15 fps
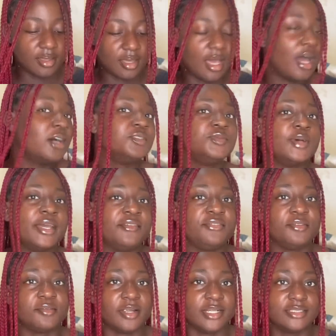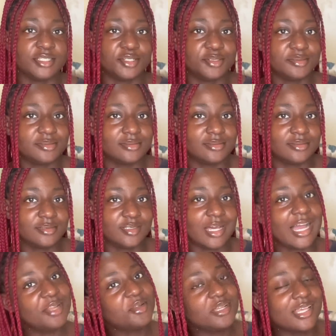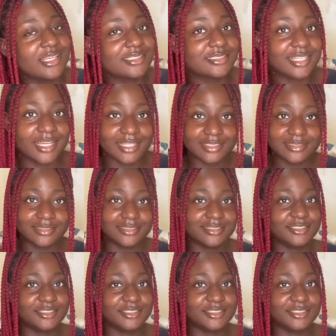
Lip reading: How do I feel right now? I don't understand.